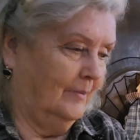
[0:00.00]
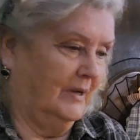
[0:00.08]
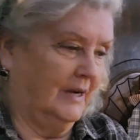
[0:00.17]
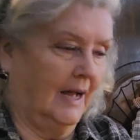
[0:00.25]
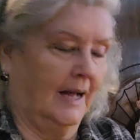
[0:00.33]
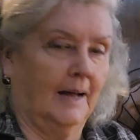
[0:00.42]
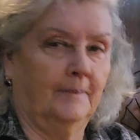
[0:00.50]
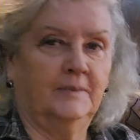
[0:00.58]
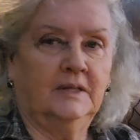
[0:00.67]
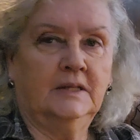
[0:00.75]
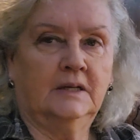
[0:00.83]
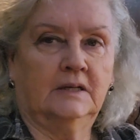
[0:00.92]
But I'm
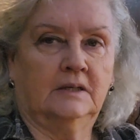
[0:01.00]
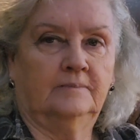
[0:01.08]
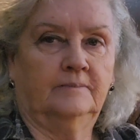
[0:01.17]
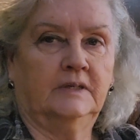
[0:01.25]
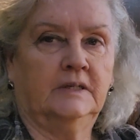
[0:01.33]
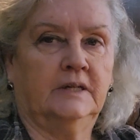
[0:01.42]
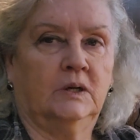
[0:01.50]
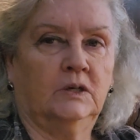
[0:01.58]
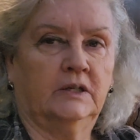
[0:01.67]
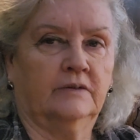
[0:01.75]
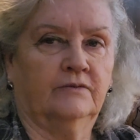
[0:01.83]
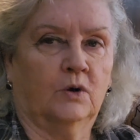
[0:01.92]
in there
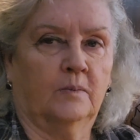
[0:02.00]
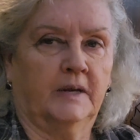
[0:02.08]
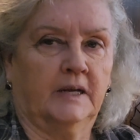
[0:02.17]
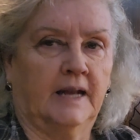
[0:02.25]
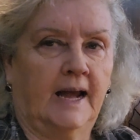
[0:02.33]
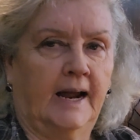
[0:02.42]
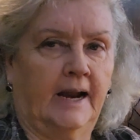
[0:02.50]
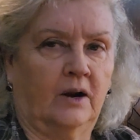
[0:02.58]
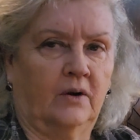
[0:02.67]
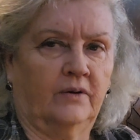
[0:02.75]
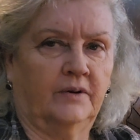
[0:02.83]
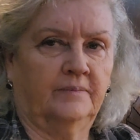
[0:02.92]
looking for me an
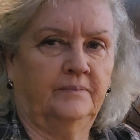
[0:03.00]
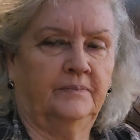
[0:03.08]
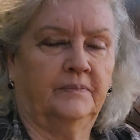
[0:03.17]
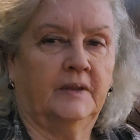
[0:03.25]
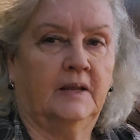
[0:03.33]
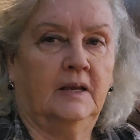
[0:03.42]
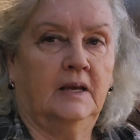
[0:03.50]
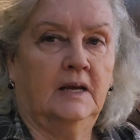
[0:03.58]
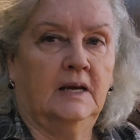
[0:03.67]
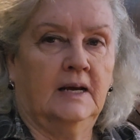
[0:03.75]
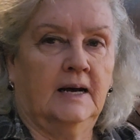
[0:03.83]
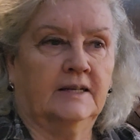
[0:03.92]
iron.
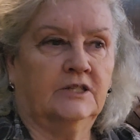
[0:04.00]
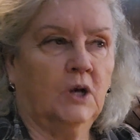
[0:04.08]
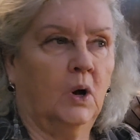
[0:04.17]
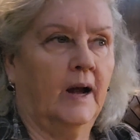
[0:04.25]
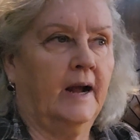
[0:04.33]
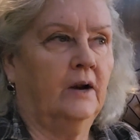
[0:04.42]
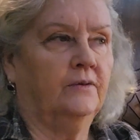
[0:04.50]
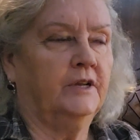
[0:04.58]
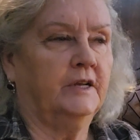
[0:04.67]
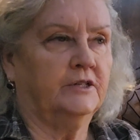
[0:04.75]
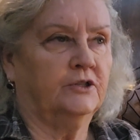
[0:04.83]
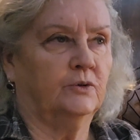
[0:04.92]
I saw an iron
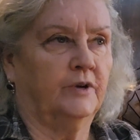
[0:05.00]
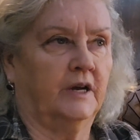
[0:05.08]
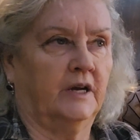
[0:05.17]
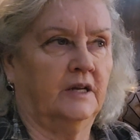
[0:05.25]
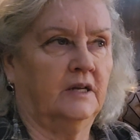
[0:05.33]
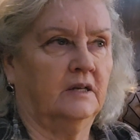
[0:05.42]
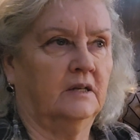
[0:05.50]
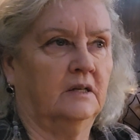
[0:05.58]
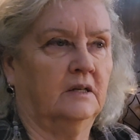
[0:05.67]
yesterday.